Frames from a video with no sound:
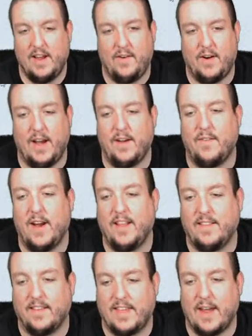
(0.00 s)
Random Ryan
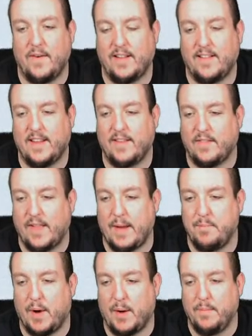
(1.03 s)
says, "Can't wait to see if the light
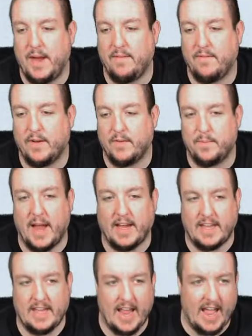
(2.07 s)
bulb game comes back."
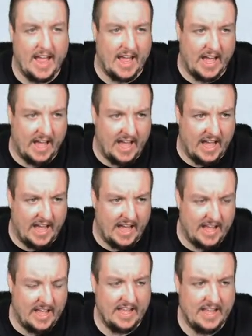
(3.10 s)
Yeah, uh,